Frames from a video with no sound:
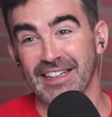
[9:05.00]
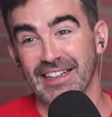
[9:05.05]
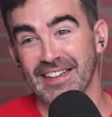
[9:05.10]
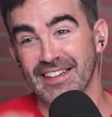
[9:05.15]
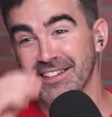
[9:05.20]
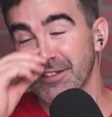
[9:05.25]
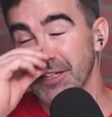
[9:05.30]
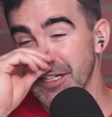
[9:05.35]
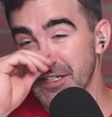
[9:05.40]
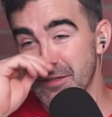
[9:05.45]

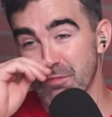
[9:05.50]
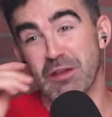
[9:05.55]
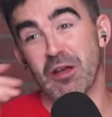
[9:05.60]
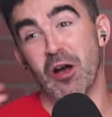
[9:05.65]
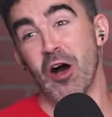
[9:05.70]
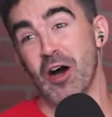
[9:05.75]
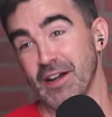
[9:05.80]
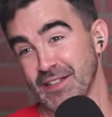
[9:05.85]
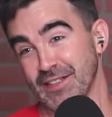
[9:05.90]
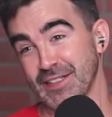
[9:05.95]
like let's be
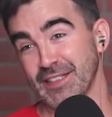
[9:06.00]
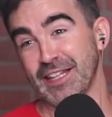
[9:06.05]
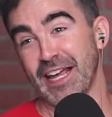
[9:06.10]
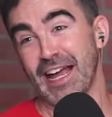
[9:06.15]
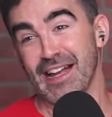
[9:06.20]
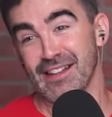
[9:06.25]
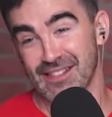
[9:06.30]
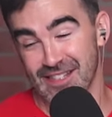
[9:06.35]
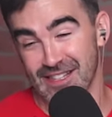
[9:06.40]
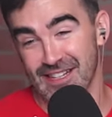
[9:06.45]
honest, like
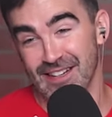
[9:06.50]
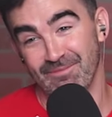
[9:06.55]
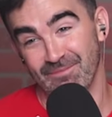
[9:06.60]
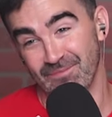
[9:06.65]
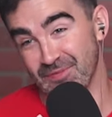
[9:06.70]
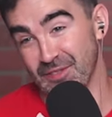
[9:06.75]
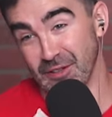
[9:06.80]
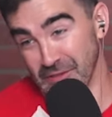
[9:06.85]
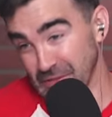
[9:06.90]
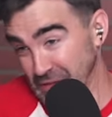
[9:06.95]
that.
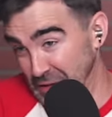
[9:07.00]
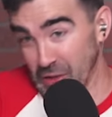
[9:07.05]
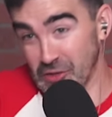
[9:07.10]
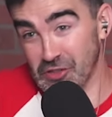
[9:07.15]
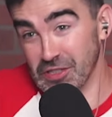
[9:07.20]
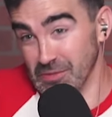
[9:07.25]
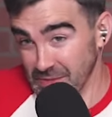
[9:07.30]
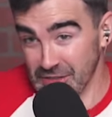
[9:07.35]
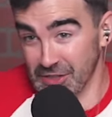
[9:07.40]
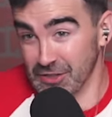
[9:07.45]

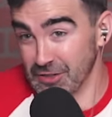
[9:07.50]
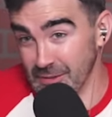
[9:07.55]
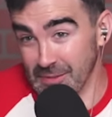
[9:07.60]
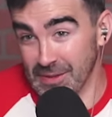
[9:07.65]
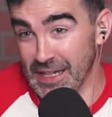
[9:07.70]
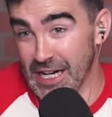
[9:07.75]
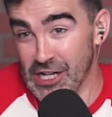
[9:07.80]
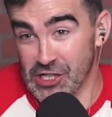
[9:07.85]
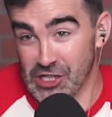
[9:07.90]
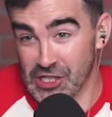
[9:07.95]
There's some
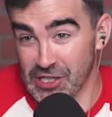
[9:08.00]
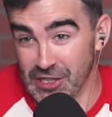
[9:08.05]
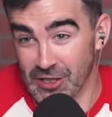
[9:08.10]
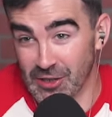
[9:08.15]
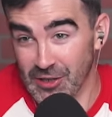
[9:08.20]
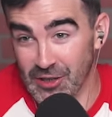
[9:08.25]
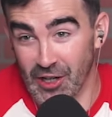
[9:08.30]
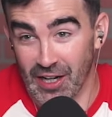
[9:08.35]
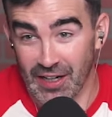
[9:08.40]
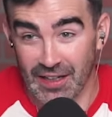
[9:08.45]
discrimination
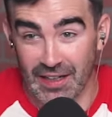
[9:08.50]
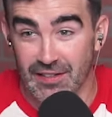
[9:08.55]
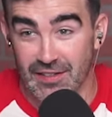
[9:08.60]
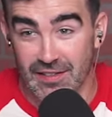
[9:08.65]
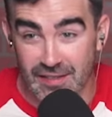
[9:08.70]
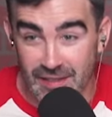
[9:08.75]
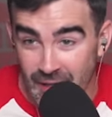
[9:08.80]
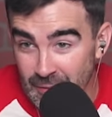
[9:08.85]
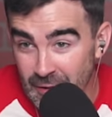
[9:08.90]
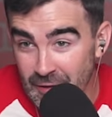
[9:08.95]
going on. Like,
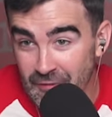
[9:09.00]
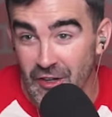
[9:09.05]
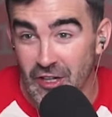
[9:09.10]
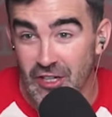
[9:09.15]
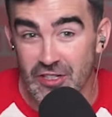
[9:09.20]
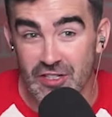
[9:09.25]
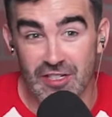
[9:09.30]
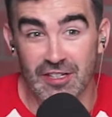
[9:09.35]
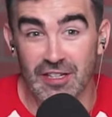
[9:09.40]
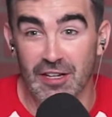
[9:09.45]
some of
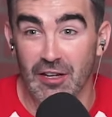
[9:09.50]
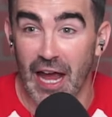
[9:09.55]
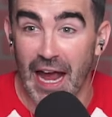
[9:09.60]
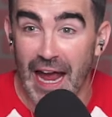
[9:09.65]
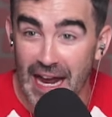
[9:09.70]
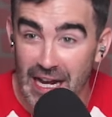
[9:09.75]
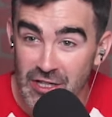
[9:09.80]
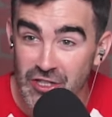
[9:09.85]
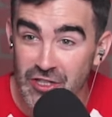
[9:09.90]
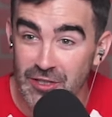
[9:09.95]
us
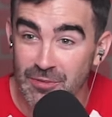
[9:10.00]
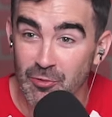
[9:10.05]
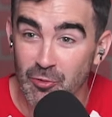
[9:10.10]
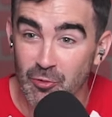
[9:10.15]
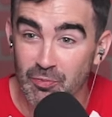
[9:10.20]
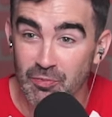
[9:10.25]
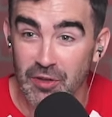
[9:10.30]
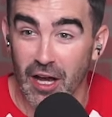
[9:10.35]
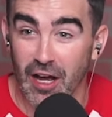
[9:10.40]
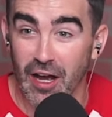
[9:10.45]

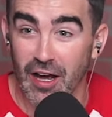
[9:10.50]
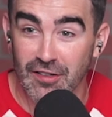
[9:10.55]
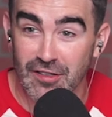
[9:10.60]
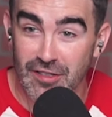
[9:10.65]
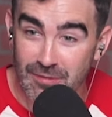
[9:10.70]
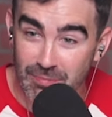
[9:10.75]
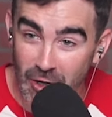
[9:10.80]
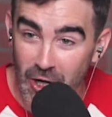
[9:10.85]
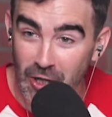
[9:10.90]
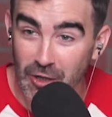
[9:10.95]
handsome,
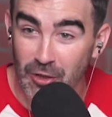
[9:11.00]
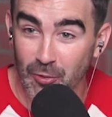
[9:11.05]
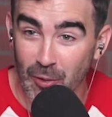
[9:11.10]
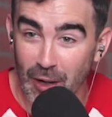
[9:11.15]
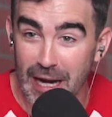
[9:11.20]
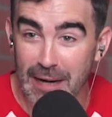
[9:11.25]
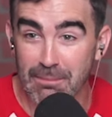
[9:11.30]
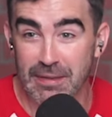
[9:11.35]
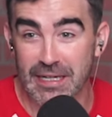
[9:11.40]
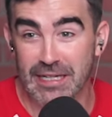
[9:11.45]
smaller
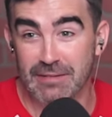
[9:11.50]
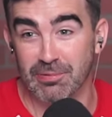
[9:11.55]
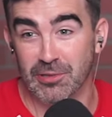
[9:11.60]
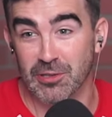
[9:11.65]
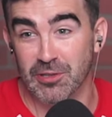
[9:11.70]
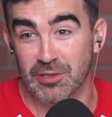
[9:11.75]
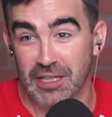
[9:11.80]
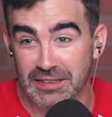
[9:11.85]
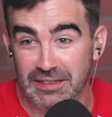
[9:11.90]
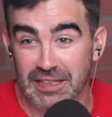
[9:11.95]
white
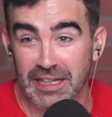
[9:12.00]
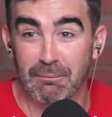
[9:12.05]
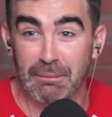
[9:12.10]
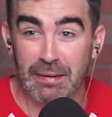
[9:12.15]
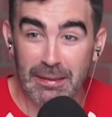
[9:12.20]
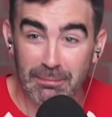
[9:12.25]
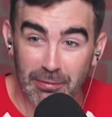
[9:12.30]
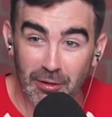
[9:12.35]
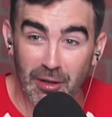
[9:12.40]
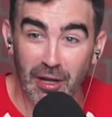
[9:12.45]
people, like, that
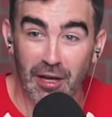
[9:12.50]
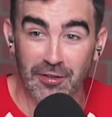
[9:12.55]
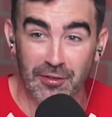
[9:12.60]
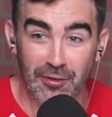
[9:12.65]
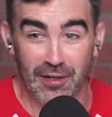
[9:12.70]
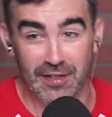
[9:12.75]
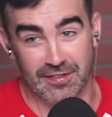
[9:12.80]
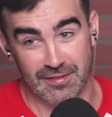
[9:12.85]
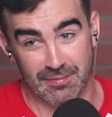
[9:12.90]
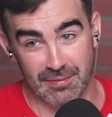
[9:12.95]
people
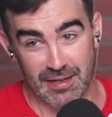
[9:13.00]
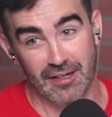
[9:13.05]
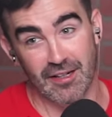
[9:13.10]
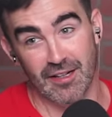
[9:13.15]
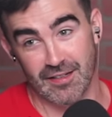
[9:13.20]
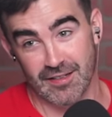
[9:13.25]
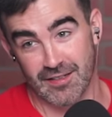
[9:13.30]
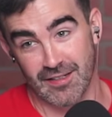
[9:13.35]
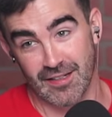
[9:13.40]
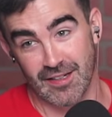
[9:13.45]
underestimate
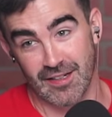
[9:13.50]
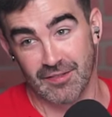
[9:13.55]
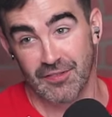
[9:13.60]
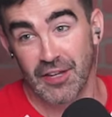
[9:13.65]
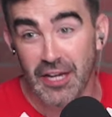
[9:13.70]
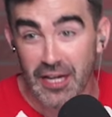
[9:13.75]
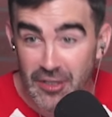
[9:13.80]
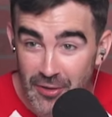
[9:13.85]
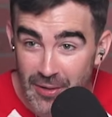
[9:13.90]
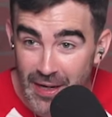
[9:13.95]
us.
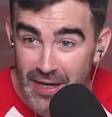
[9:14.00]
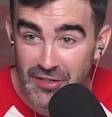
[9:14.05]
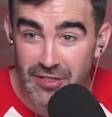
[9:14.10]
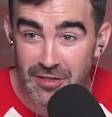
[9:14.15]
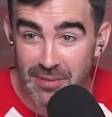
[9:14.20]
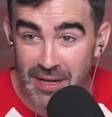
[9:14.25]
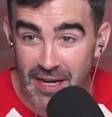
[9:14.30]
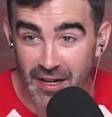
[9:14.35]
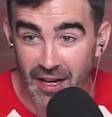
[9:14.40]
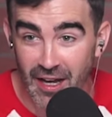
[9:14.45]
They
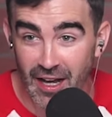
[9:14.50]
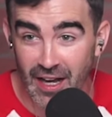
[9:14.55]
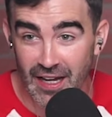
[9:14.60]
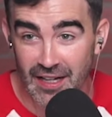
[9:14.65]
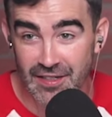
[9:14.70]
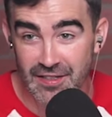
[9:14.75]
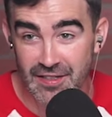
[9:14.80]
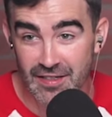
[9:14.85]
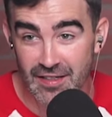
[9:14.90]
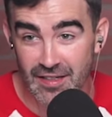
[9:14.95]
underestimate
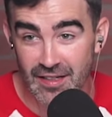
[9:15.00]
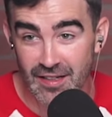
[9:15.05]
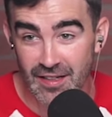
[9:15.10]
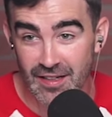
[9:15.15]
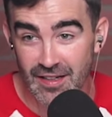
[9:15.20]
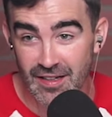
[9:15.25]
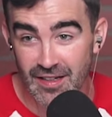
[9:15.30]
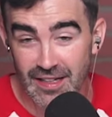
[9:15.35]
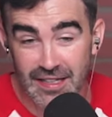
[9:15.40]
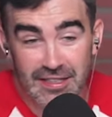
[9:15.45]
us.
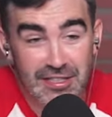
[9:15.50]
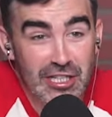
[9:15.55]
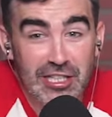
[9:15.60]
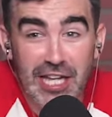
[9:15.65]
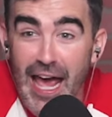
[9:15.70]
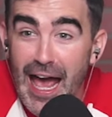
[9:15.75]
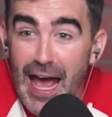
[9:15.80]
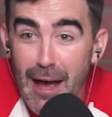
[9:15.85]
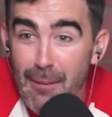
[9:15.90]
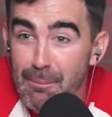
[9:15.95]
It
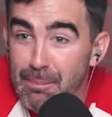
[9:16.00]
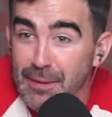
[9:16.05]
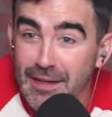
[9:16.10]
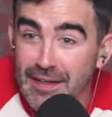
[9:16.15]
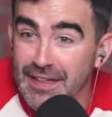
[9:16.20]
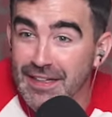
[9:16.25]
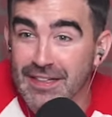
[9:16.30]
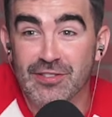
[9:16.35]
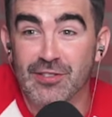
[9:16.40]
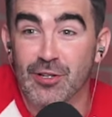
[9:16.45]
just
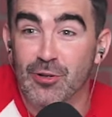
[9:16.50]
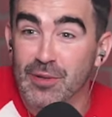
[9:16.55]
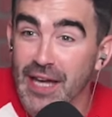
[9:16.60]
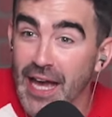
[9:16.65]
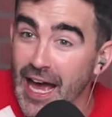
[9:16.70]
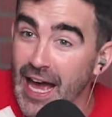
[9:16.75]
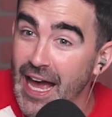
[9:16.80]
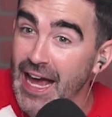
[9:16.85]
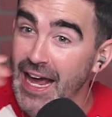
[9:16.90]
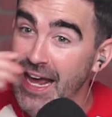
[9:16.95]
happens,
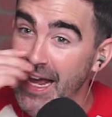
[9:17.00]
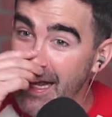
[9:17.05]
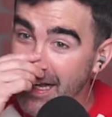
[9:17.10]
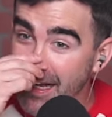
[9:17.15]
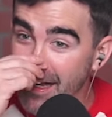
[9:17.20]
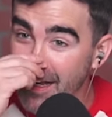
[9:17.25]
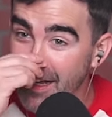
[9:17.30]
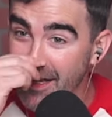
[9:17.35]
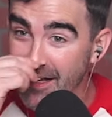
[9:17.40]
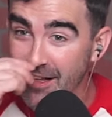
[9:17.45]

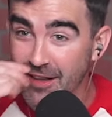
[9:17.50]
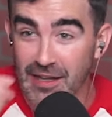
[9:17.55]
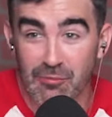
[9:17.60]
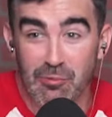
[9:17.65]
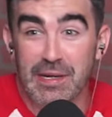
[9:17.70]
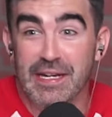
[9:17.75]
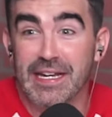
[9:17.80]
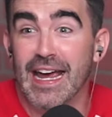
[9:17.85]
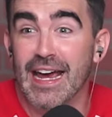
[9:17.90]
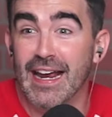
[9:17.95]
okay?
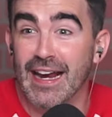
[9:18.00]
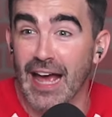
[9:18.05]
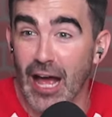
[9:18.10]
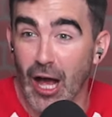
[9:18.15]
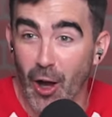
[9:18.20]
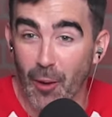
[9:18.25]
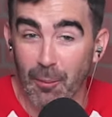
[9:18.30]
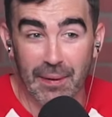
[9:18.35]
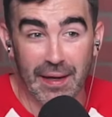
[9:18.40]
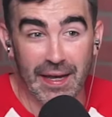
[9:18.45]
Like, we can't
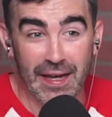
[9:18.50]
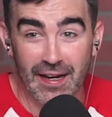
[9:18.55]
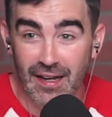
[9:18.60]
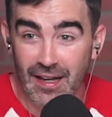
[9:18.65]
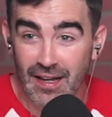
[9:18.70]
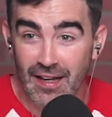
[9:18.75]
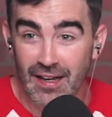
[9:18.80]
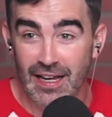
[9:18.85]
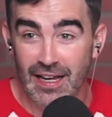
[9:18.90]
help it